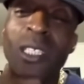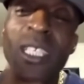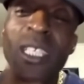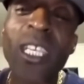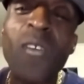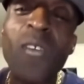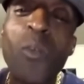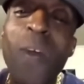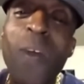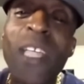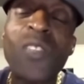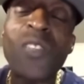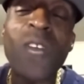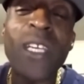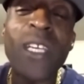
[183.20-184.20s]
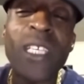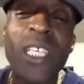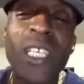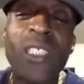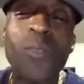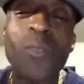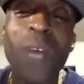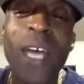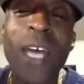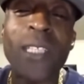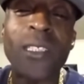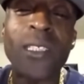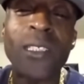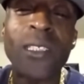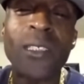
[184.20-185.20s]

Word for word: He said, everybody trying to catch a body.